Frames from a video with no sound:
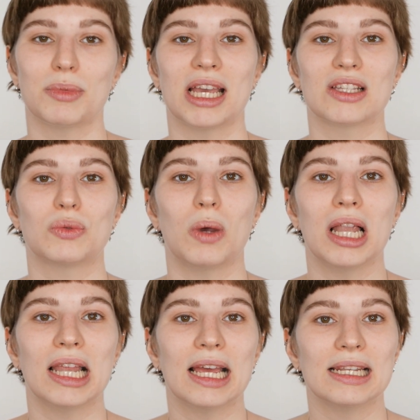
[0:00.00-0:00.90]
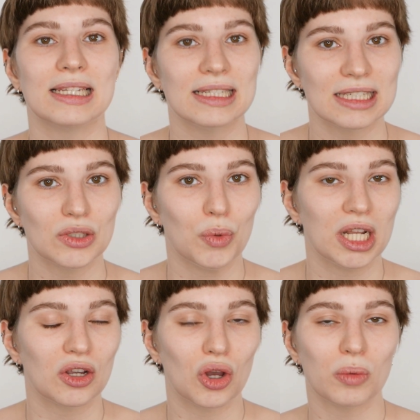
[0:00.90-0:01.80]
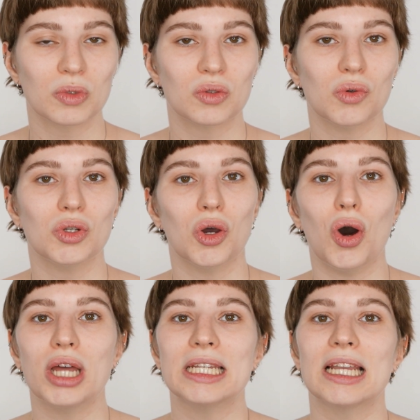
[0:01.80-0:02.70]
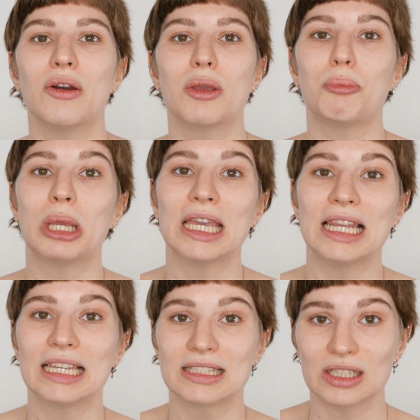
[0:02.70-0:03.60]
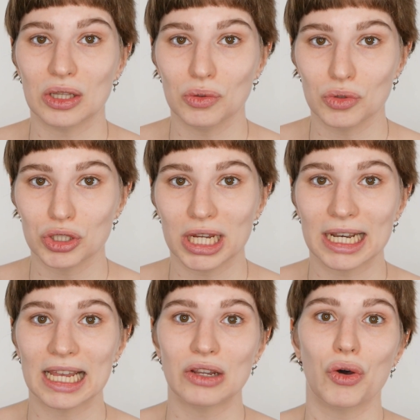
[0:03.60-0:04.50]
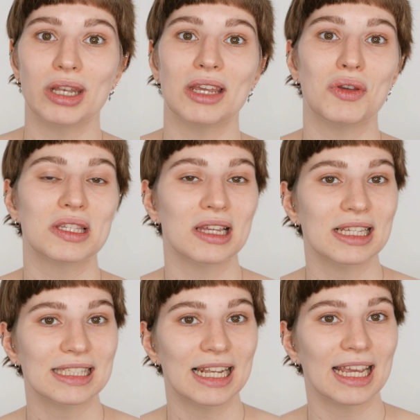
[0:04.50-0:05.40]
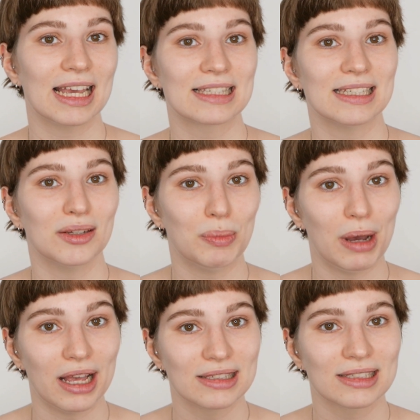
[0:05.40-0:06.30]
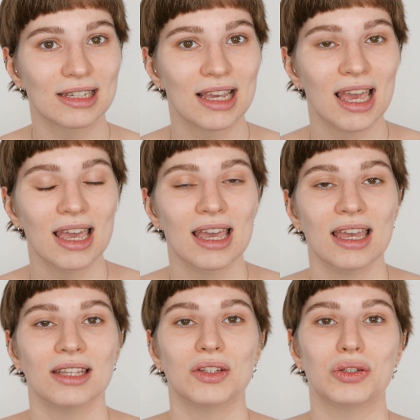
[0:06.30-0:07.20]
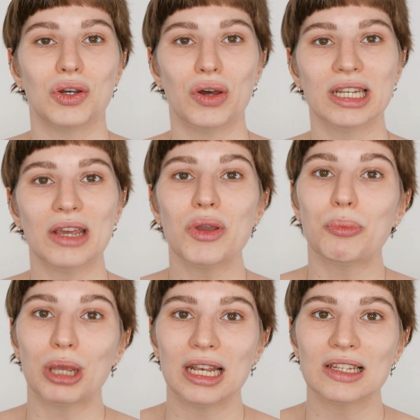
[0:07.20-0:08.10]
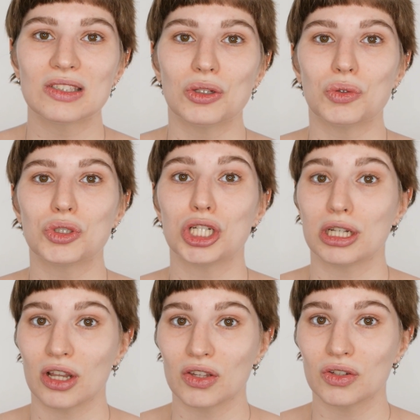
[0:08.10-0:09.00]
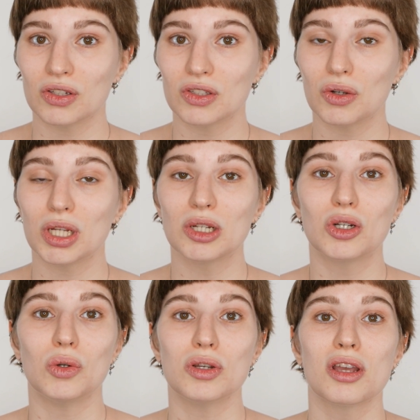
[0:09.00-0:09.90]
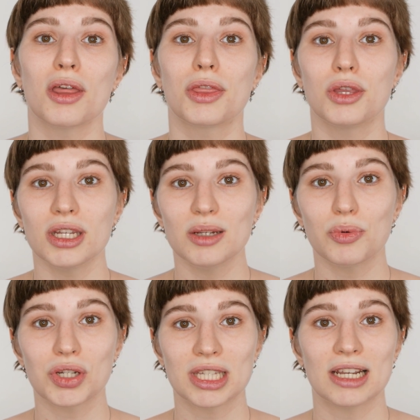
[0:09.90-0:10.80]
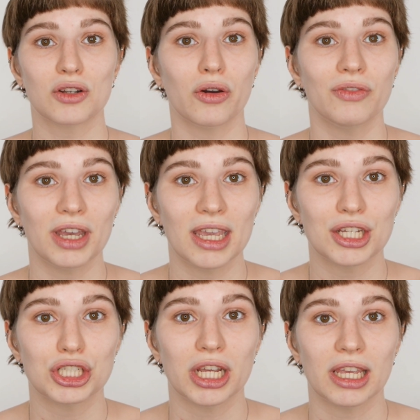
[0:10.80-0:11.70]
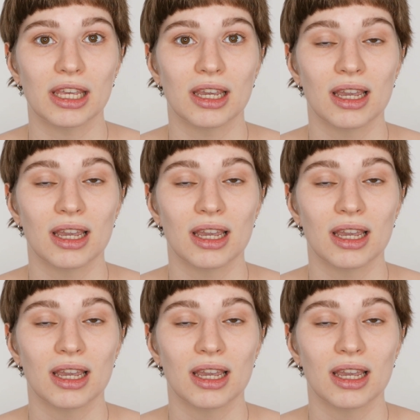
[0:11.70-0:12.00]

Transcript: me as well, and this is when it comes to the ordinary peeling solution and the ordinary salicylic acid mask. Now, the ordinary peeling solution does also include 30% of AHA